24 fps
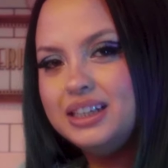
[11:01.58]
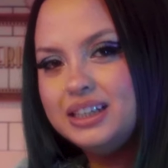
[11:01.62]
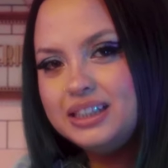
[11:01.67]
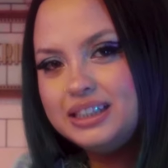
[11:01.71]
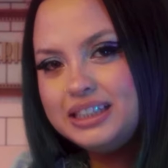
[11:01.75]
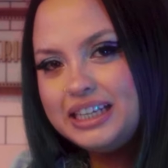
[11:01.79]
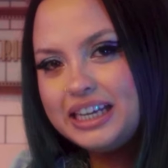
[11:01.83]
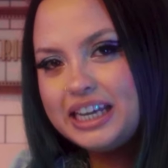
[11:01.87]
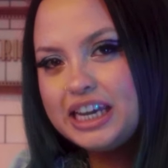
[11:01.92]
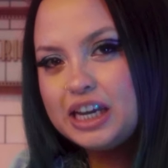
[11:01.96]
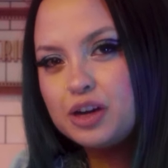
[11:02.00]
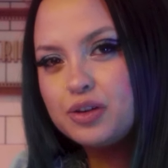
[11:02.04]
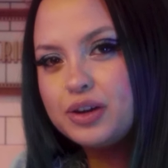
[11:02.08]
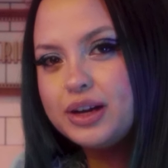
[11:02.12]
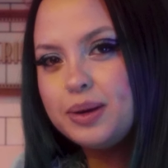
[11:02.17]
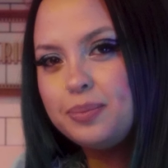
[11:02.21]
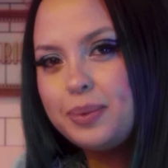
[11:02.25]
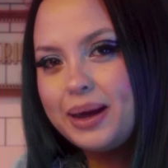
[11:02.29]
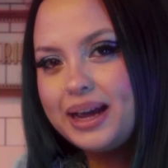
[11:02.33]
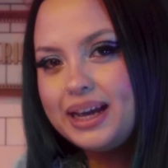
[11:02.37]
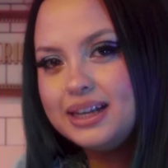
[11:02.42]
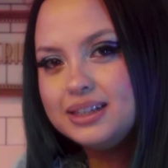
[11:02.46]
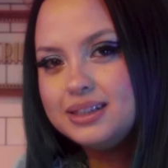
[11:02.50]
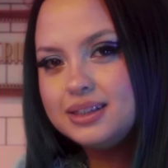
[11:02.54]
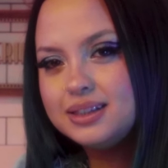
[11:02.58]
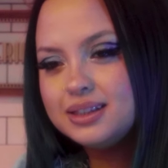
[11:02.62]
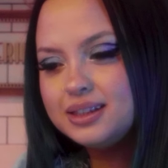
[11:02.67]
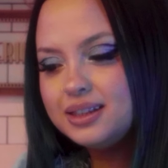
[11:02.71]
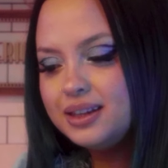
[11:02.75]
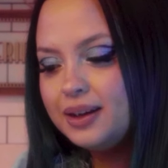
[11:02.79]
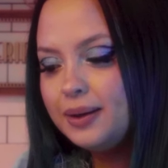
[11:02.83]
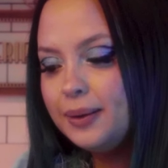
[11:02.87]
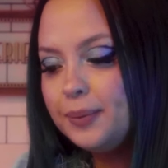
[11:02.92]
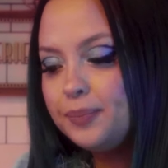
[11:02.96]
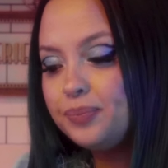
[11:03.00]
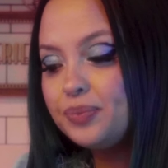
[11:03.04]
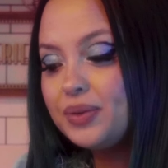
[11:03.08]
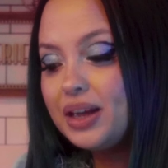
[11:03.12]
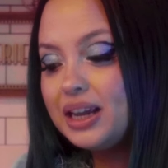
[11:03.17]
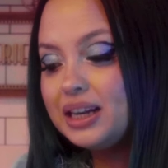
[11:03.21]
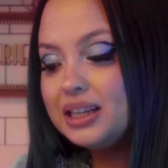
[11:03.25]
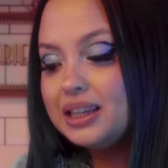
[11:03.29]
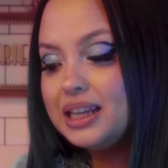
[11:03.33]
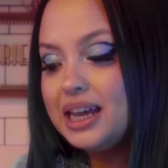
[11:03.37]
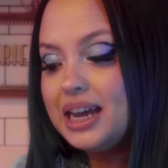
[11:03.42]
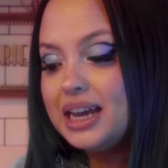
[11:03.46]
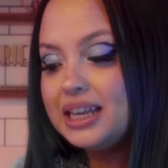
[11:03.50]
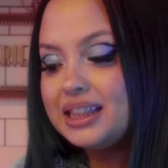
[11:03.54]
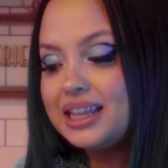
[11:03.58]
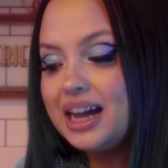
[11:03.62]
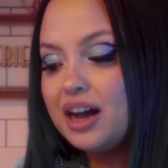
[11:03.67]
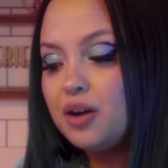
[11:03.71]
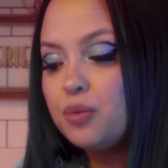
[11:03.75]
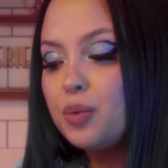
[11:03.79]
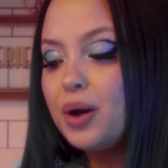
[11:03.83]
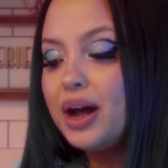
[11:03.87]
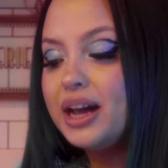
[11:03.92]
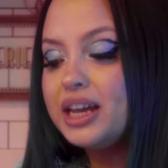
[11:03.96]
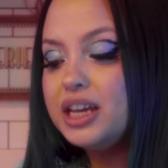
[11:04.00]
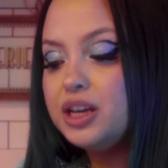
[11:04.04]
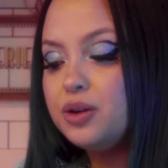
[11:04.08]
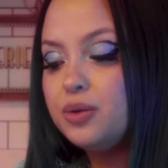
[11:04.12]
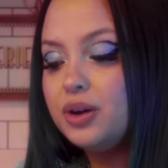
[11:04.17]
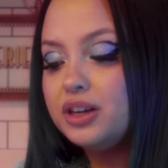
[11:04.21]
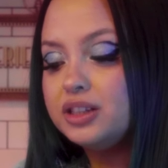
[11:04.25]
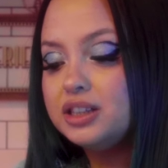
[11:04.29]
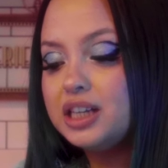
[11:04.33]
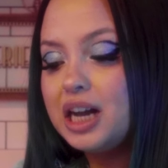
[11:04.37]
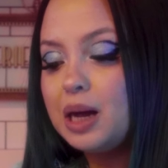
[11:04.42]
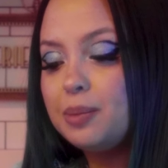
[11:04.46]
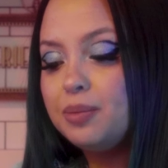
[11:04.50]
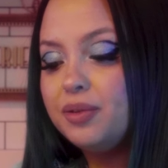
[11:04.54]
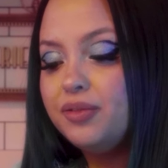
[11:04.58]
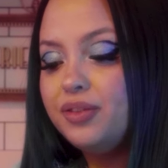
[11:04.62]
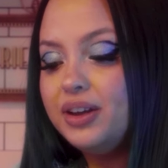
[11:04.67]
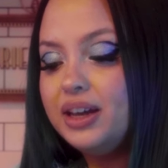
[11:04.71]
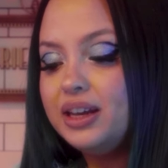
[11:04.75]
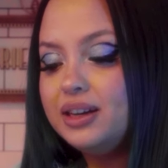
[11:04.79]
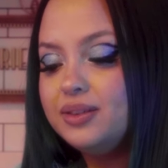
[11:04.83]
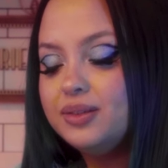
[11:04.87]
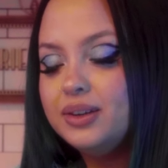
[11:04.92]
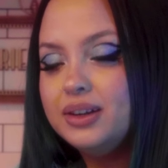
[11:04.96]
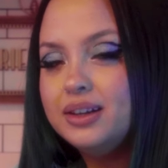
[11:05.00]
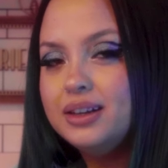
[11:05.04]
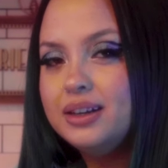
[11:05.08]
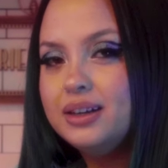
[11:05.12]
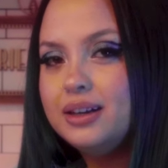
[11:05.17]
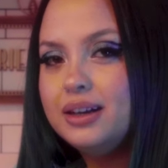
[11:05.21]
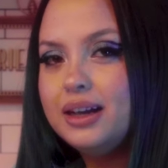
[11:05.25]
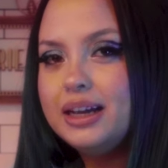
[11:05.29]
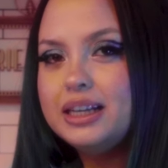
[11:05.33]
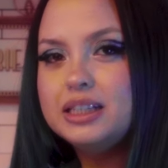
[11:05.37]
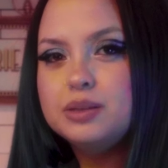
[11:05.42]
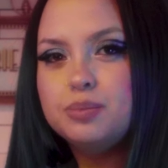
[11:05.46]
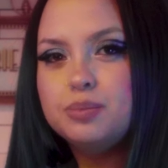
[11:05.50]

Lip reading: nigiri base and laying that Wagyu on top of it is